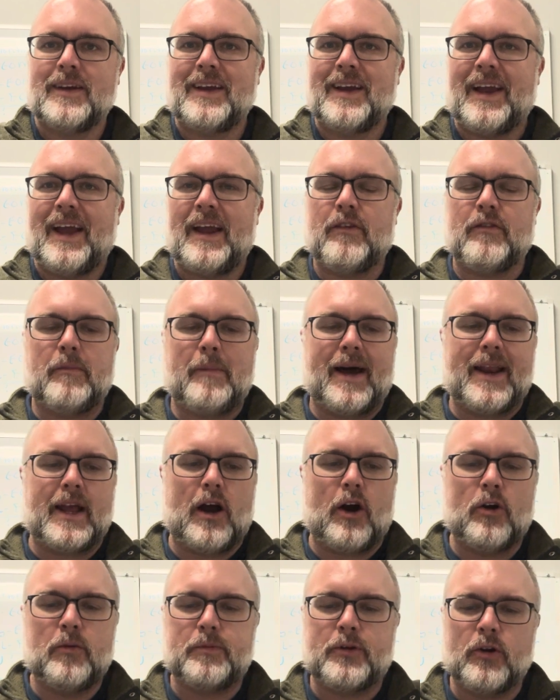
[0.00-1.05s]
Hey, everybody, I
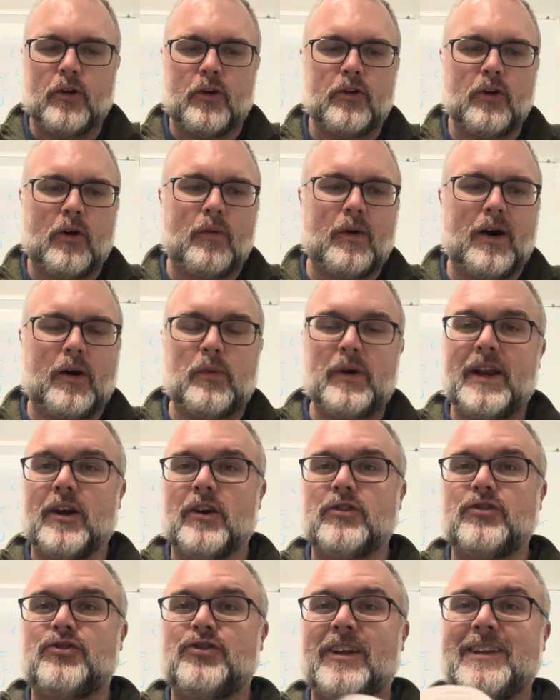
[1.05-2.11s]
hope you are doing well. We are
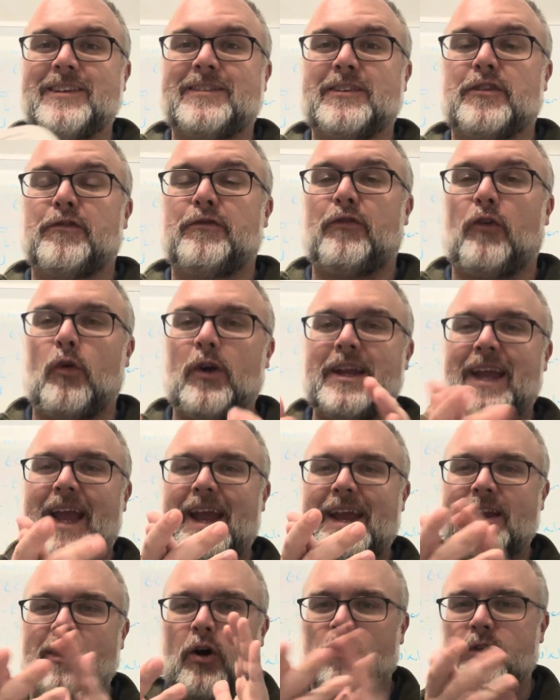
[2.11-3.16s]
in Genesis
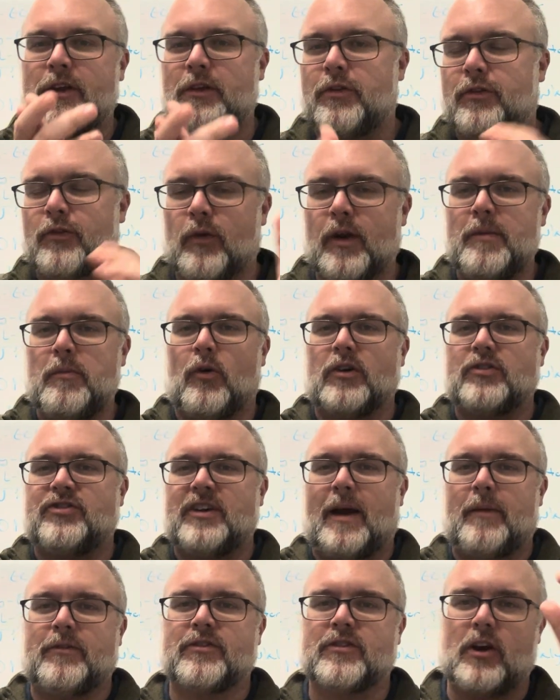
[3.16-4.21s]
48, only three more
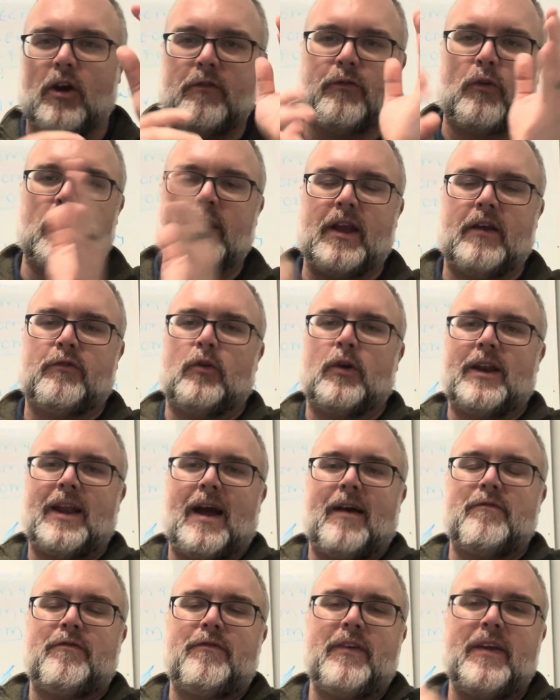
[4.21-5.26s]
chapters to go 48,
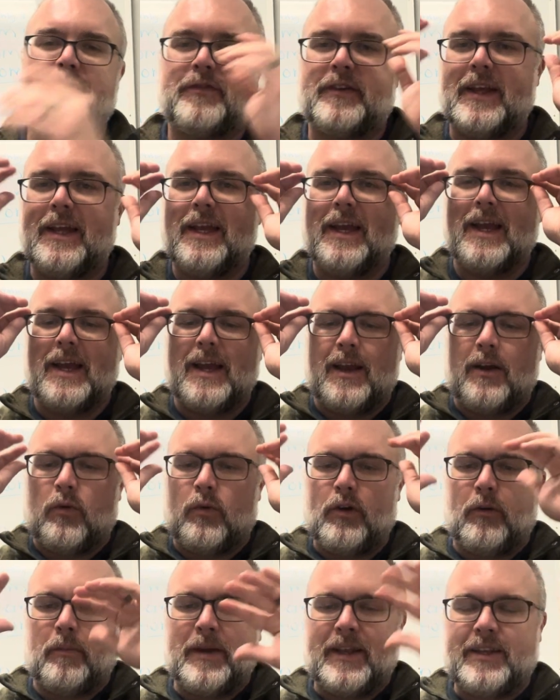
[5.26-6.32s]
49, 50.
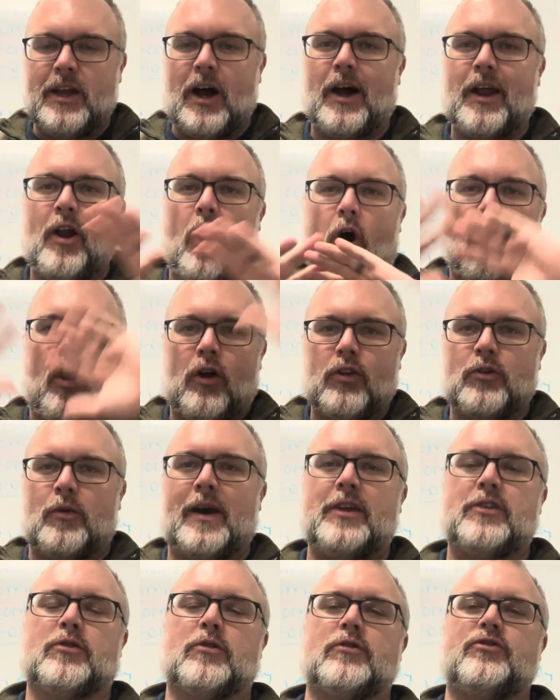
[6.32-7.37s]
We will be done all the
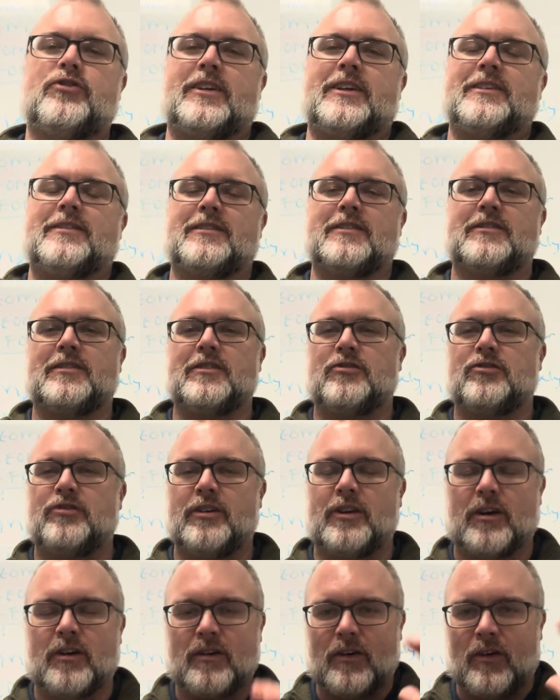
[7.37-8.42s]
way through Genesis this
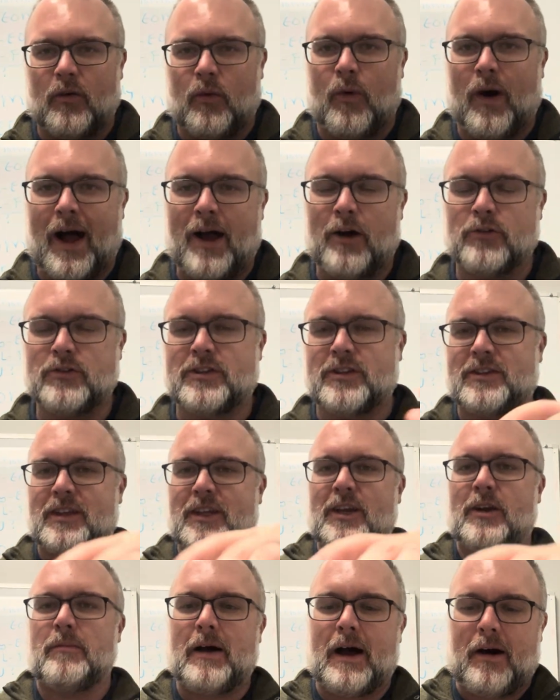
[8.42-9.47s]
year. Wild to
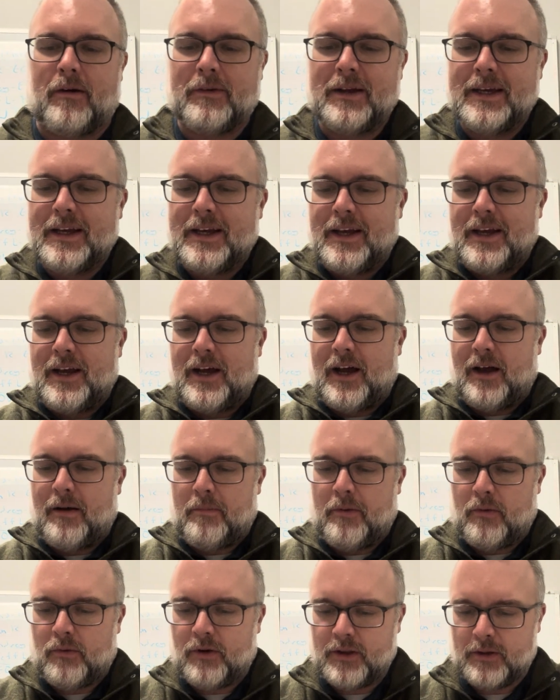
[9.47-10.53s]
think about,
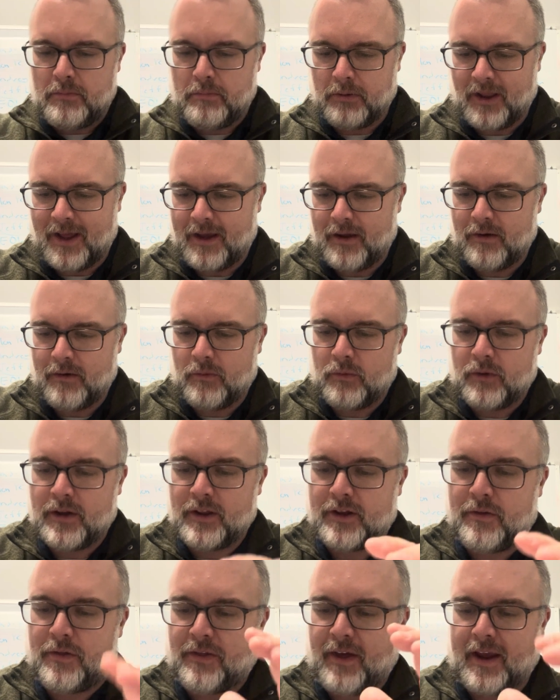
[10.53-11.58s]
but
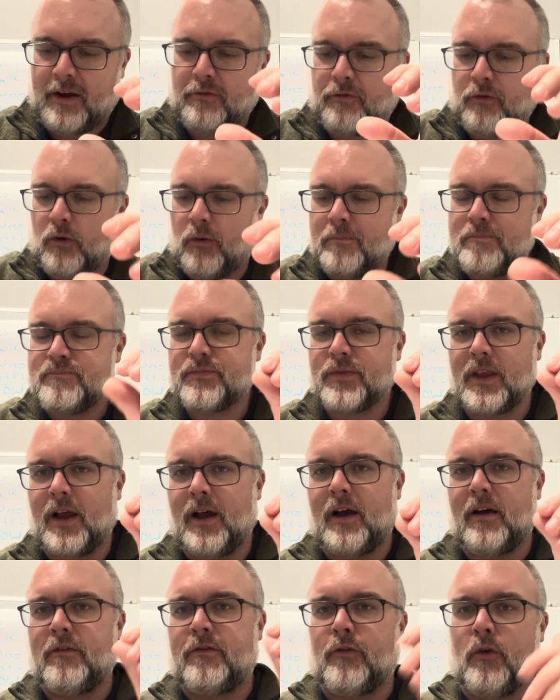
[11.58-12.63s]
really thankful
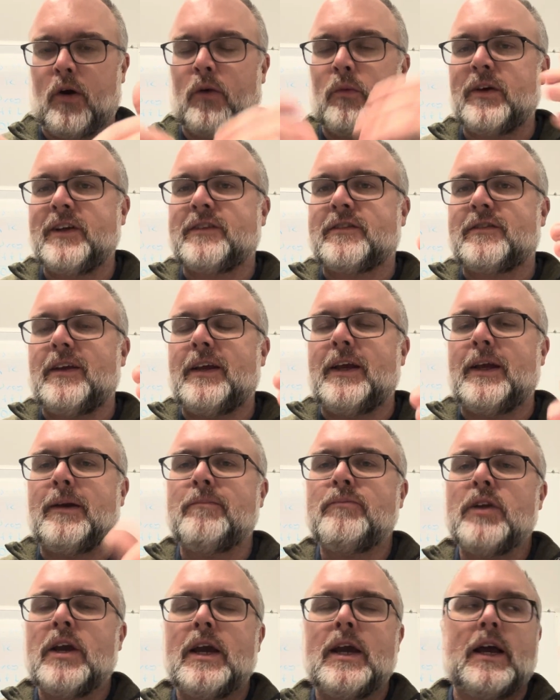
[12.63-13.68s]
for it. We
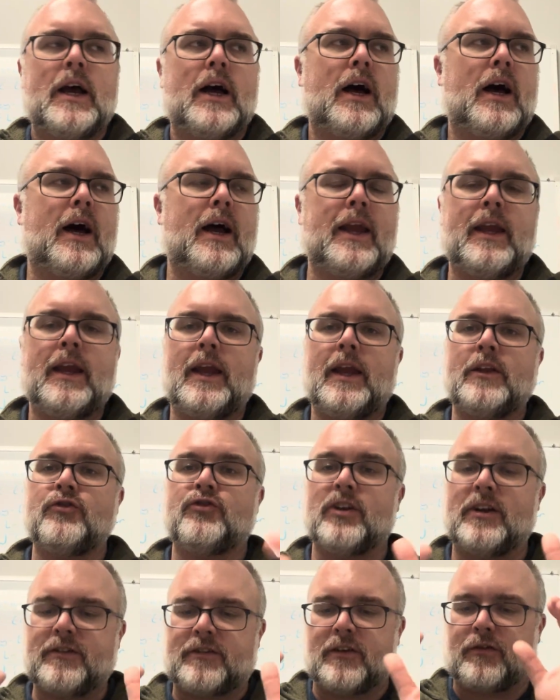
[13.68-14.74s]
see in
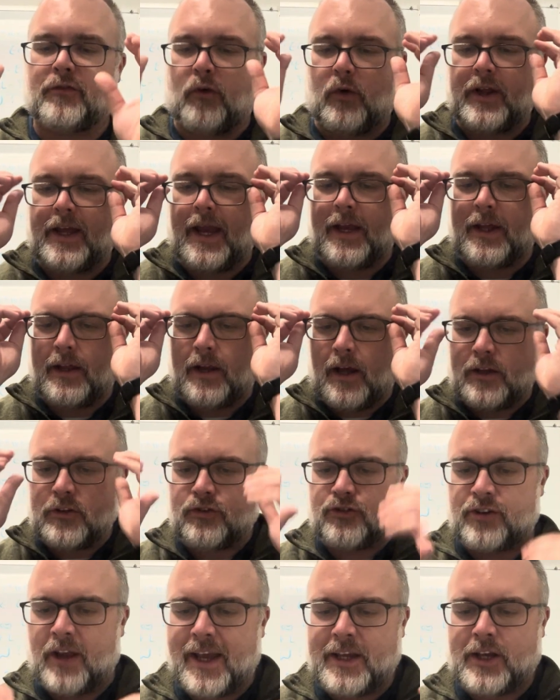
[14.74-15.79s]
Genesis 48,
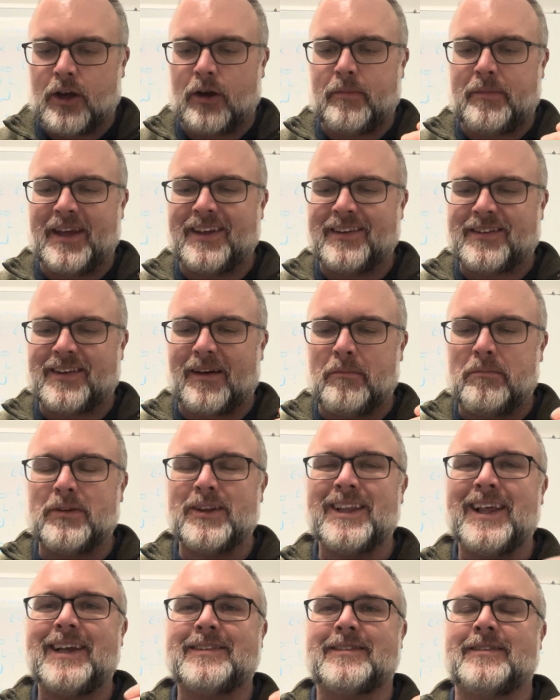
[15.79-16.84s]
Jacob is
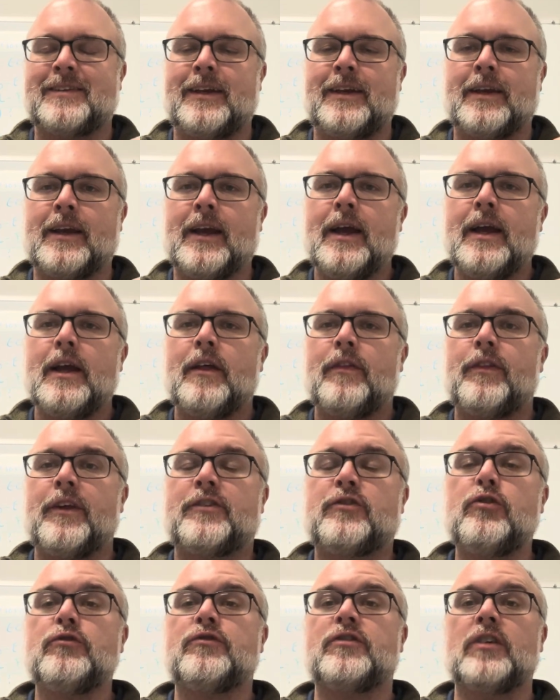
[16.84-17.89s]
blessing the
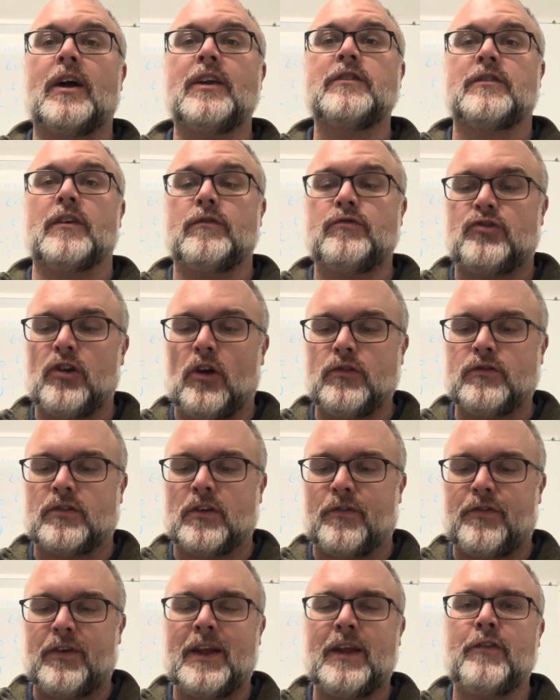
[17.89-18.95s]
two sons of
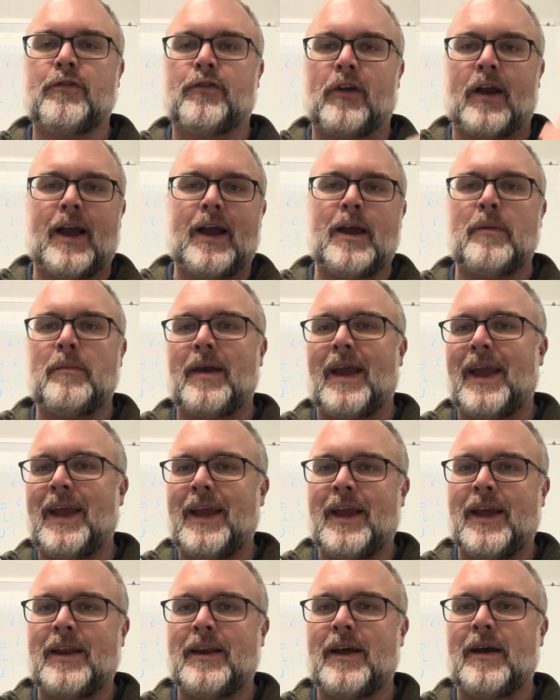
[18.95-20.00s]
Joseph, Ephraim
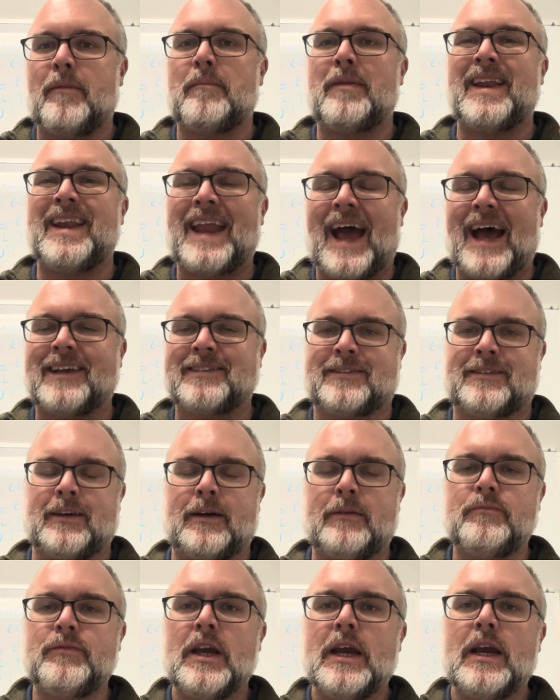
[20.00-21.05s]
and
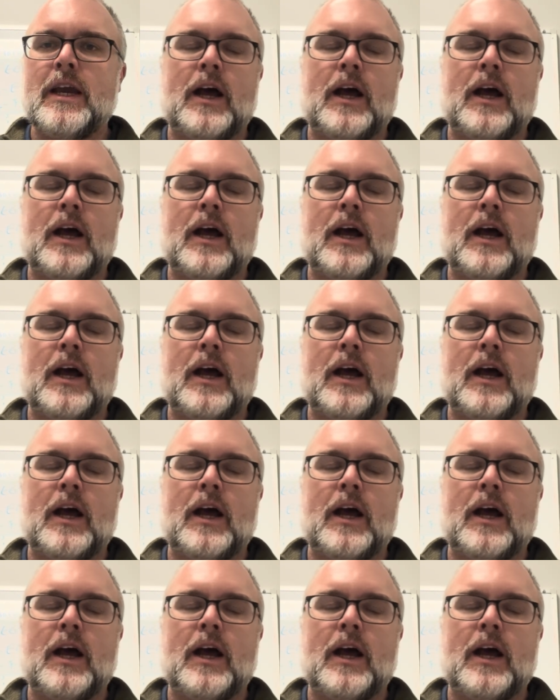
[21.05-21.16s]
Manasseh.